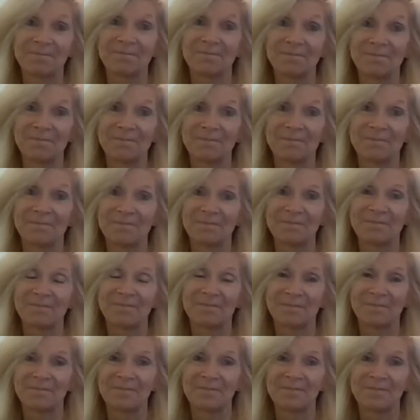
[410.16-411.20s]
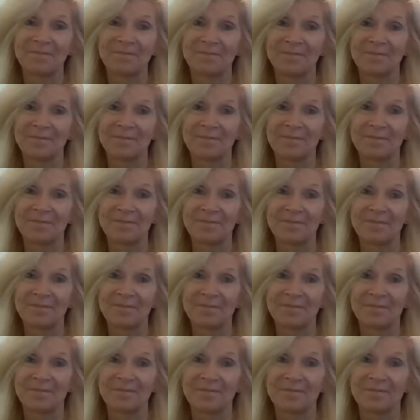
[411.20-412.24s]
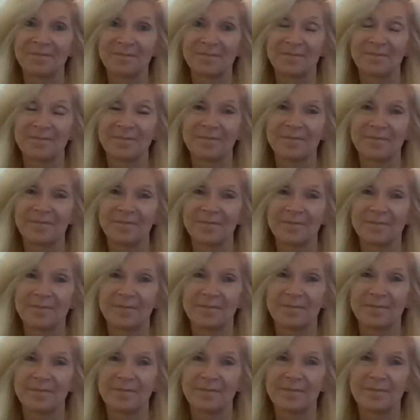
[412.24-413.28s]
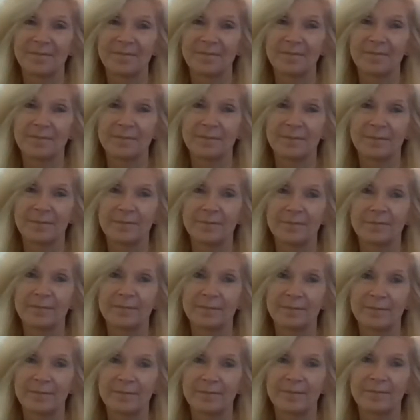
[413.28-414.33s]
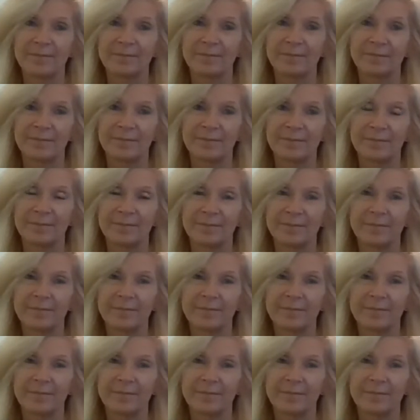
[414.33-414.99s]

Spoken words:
This person isn't speaking.